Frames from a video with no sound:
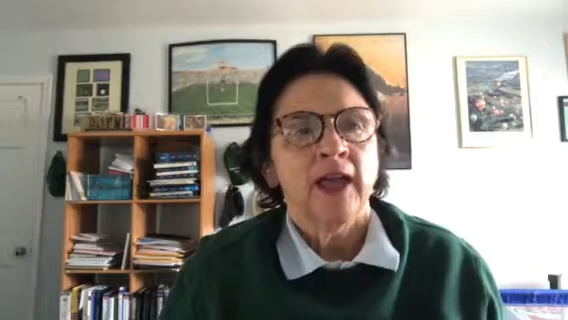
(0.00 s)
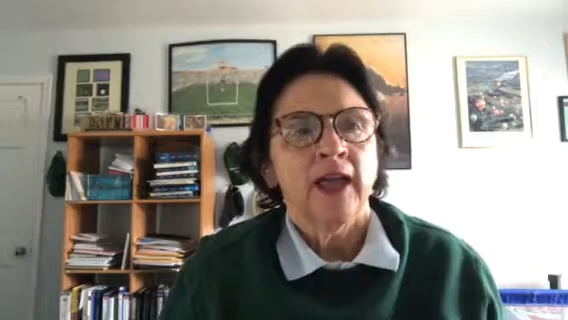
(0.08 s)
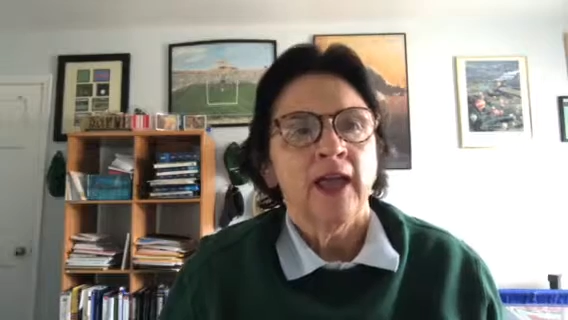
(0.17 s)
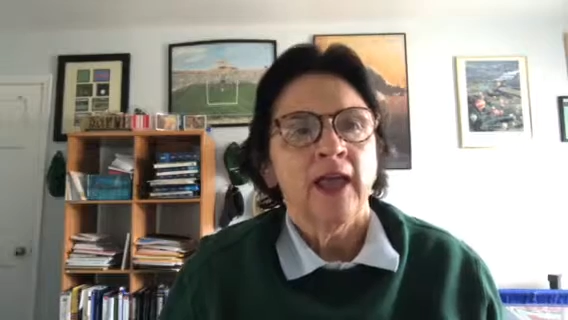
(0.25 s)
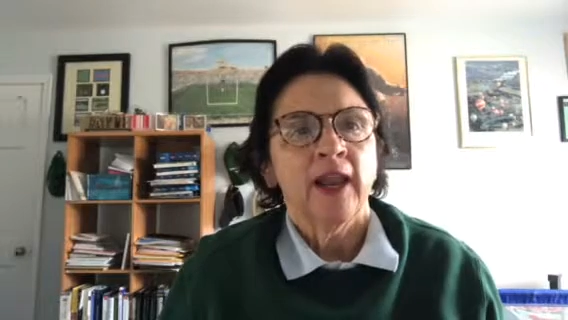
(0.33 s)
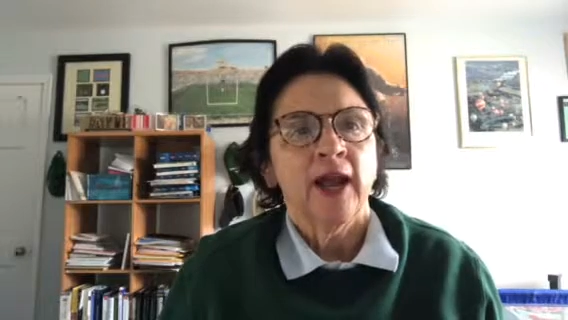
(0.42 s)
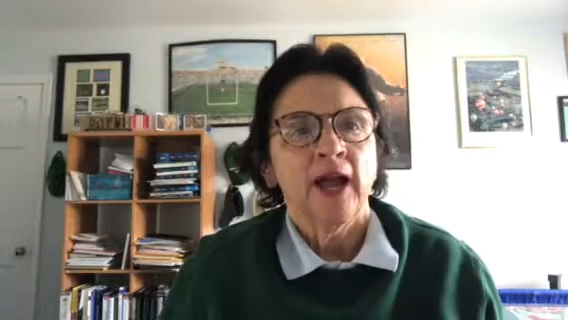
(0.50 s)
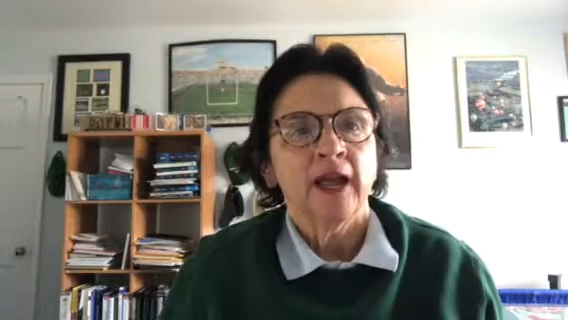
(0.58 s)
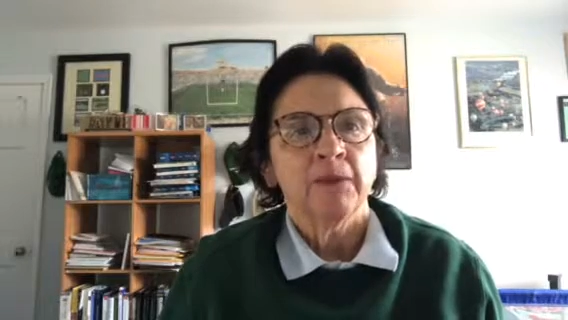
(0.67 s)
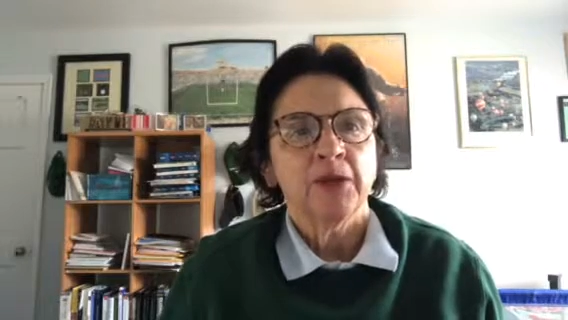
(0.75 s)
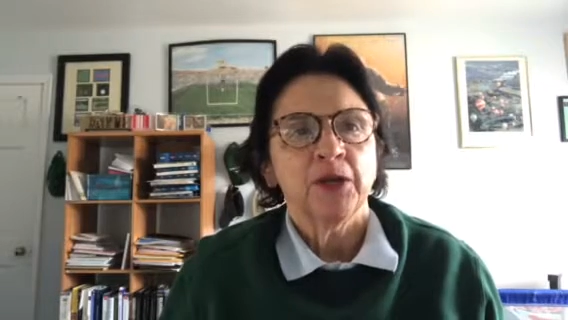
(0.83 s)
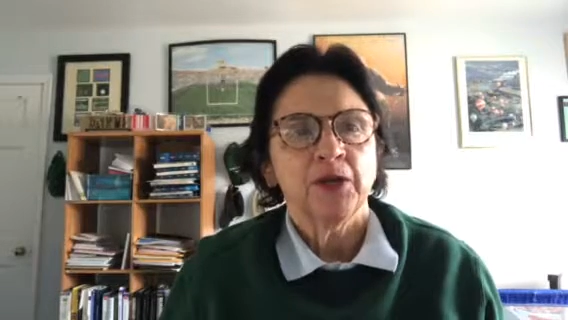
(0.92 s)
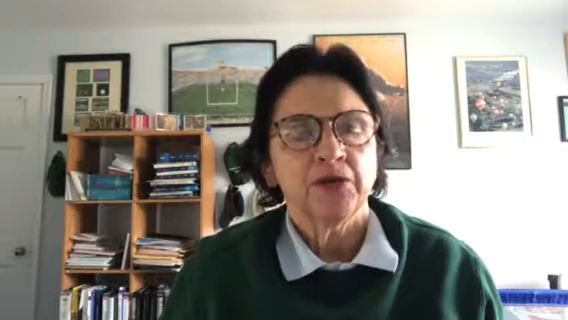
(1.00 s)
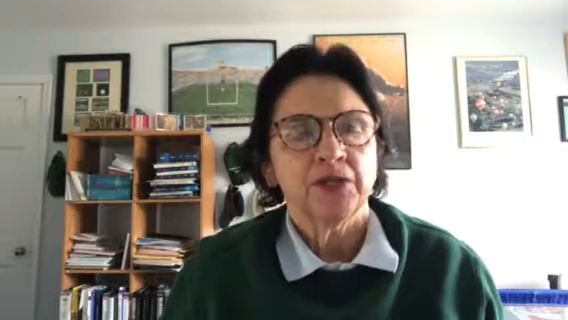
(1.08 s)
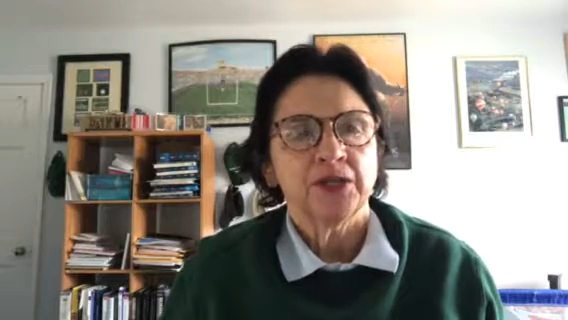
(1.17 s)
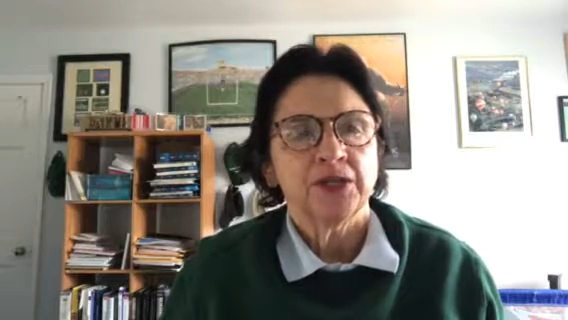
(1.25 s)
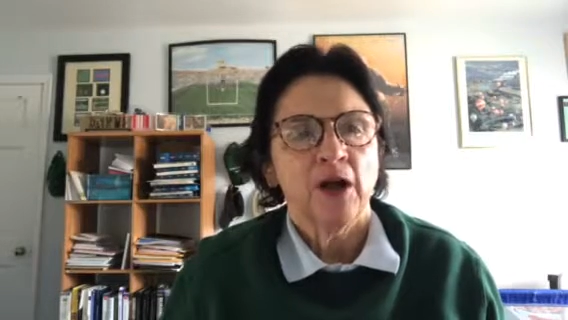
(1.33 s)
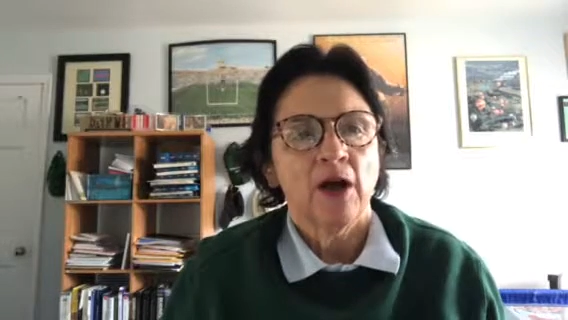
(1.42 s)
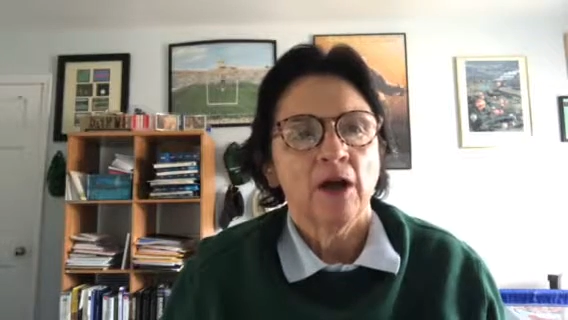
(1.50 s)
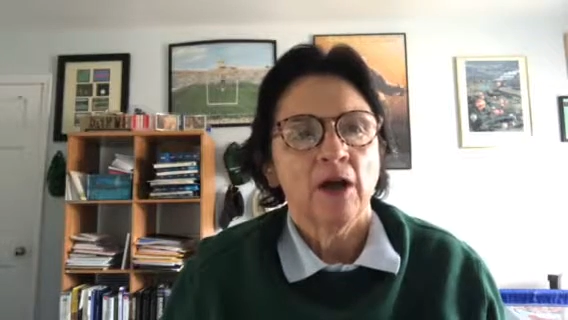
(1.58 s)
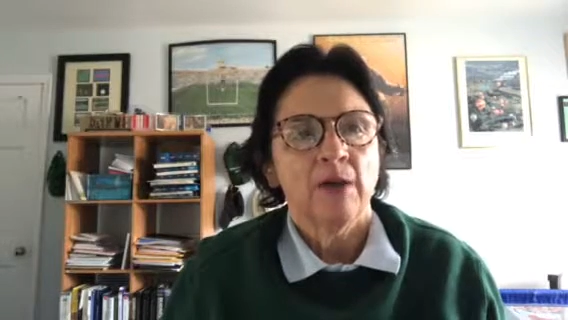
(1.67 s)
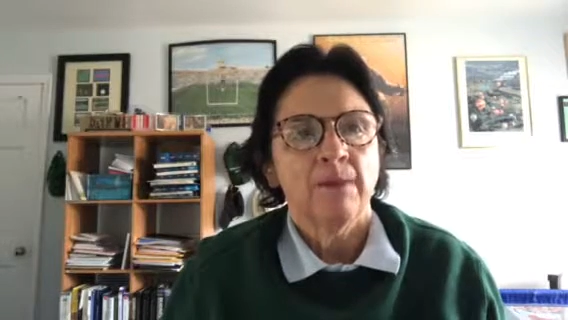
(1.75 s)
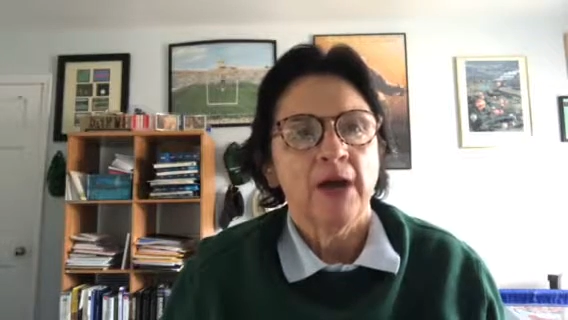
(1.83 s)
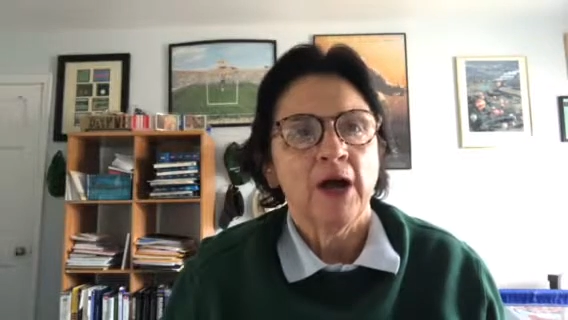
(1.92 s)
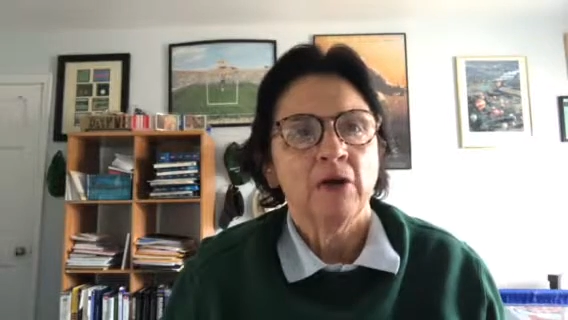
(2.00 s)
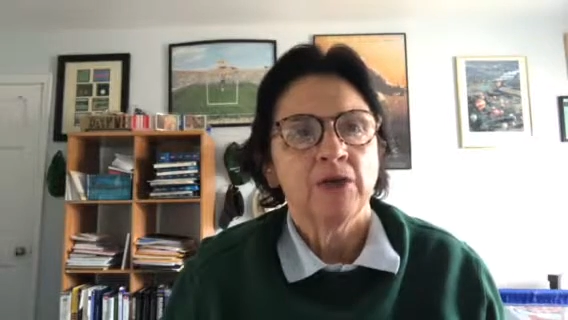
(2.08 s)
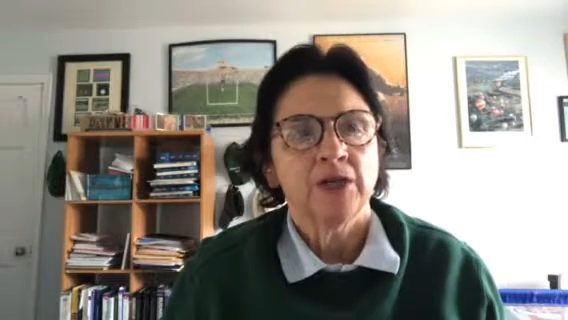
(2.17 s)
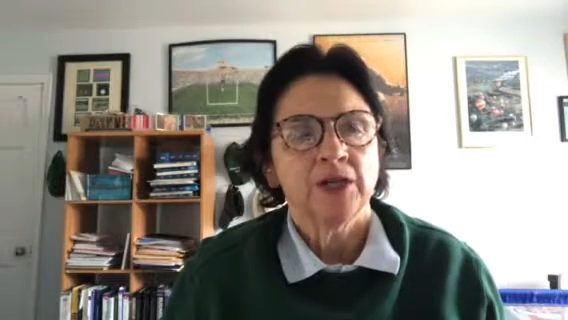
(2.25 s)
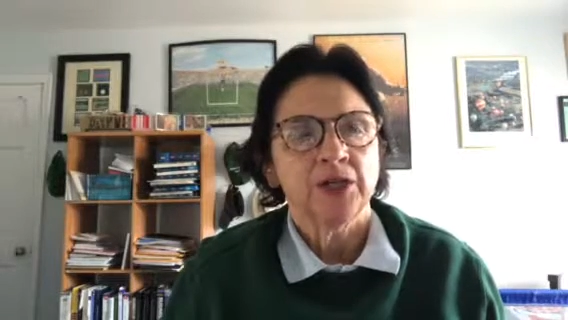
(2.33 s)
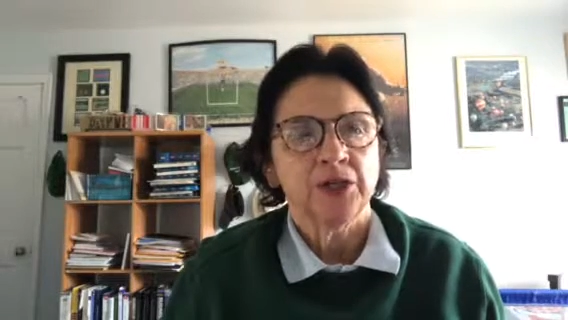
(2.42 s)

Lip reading: and I am here to talk about